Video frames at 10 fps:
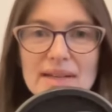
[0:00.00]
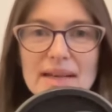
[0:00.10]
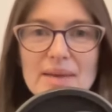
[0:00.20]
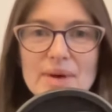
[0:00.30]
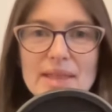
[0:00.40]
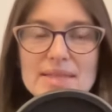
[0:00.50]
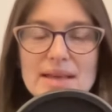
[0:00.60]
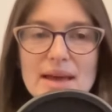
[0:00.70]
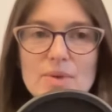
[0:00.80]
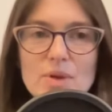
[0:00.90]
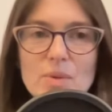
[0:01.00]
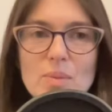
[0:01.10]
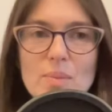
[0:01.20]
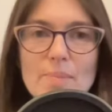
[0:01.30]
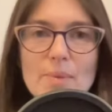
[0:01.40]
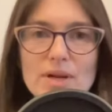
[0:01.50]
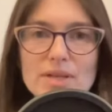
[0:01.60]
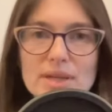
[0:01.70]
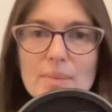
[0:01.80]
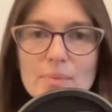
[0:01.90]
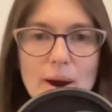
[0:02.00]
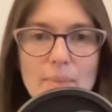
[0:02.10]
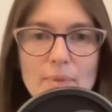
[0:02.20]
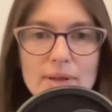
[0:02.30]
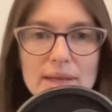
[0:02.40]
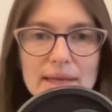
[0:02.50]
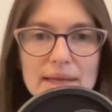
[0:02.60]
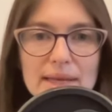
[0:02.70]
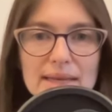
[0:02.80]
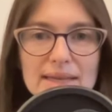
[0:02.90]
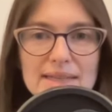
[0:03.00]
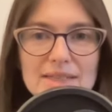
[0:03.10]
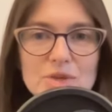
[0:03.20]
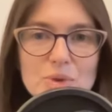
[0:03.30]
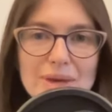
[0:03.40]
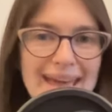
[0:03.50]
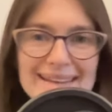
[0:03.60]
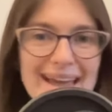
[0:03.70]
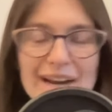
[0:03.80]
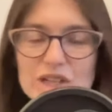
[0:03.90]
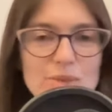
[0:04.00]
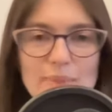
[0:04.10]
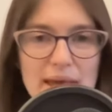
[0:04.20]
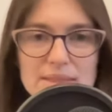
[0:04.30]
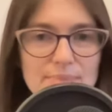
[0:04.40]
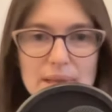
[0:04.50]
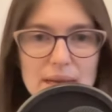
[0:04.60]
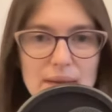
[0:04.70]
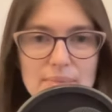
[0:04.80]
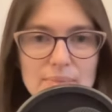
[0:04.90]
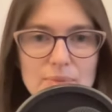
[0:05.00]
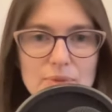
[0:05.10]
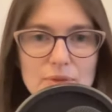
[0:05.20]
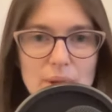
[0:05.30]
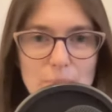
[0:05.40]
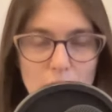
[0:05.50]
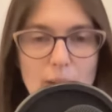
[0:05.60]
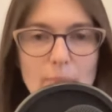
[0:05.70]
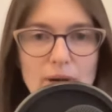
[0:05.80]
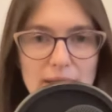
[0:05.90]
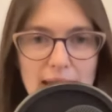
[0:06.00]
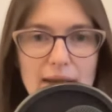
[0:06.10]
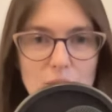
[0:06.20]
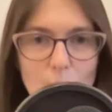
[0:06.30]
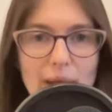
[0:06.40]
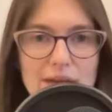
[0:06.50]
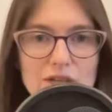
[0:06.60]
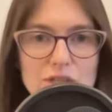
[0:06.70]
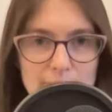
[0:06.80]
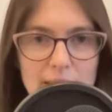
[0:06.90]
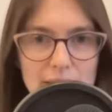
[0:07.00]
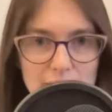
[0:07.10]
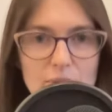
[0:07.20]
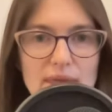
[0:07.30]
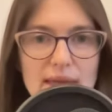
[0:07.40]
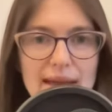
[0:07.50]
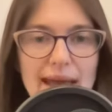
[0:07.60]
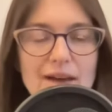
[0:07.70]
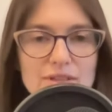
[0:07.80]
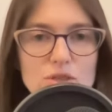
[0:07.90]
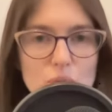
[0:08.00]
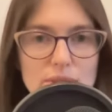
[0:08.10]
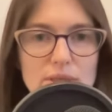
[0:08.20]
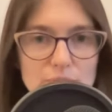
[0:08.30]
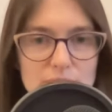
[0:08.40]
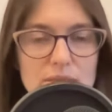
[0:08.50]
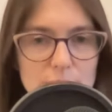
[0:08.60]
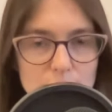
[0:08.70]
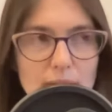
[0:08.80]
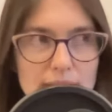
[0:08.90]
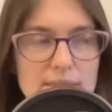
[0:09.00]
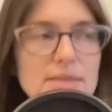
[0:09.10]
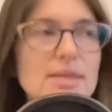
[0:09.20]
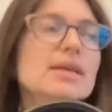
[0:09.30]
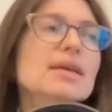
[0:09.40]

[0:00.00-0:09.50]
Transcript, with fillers: And by the time you marked it up properly, you can't actually pay somebody a proper Canadian wage right. to make clothing and have it sold at a reasonable price.